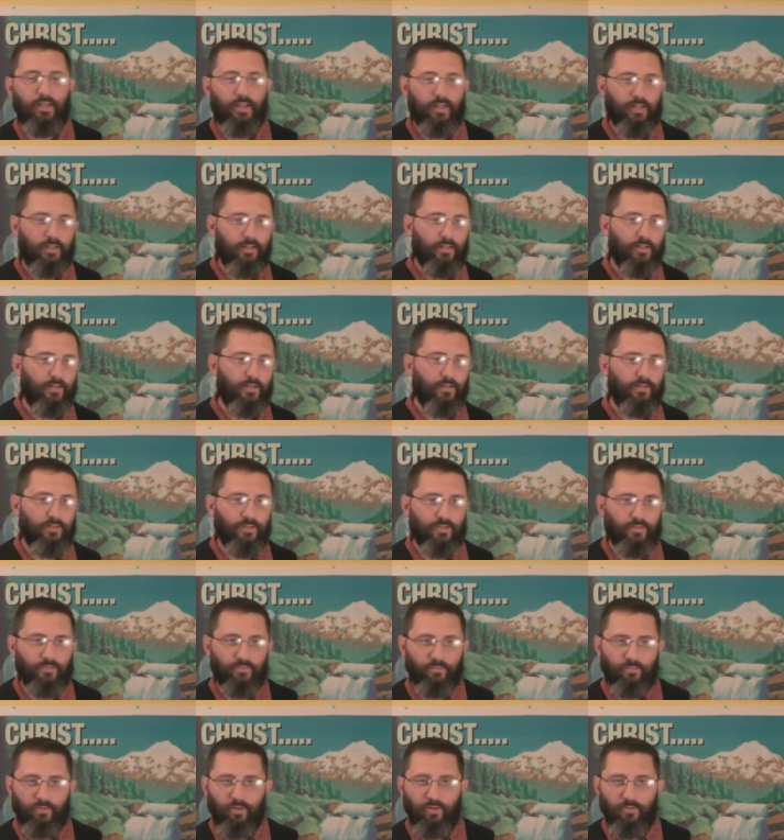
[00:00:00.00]
and uh,
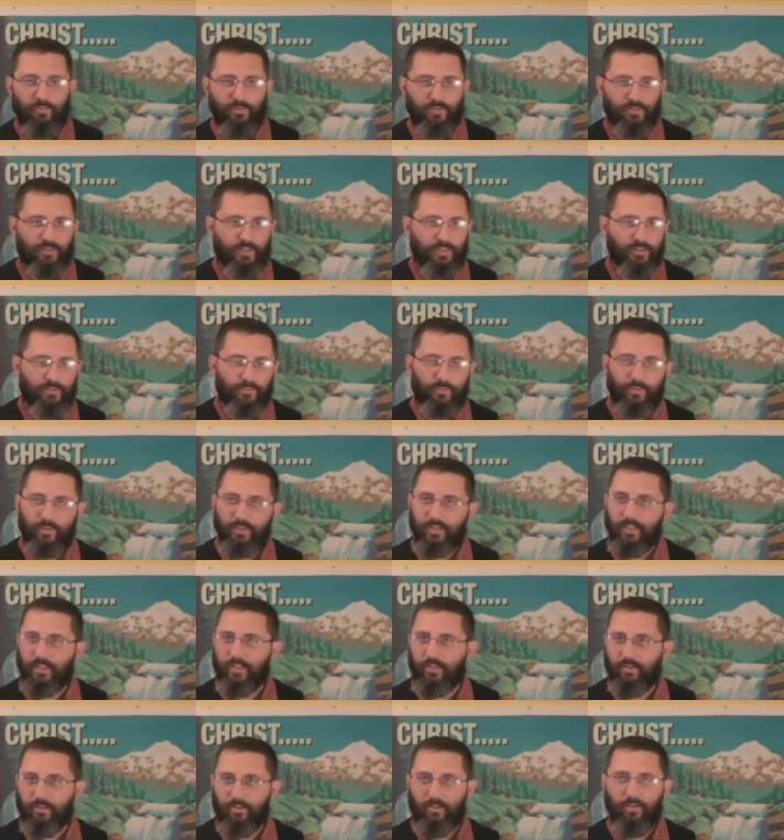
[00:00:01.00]
just Romans
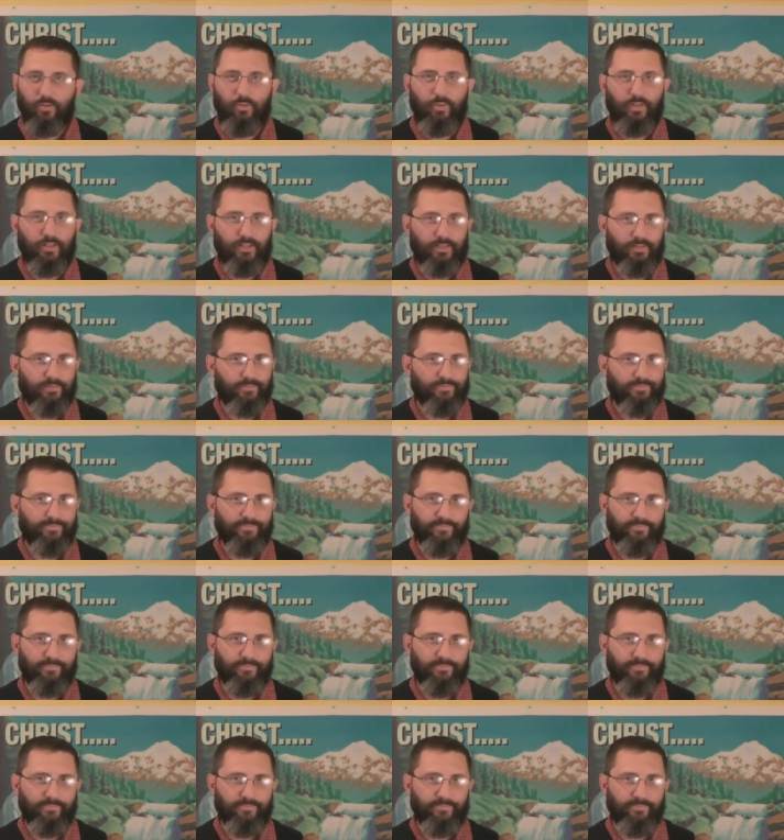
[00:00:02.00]
8:28 all the way.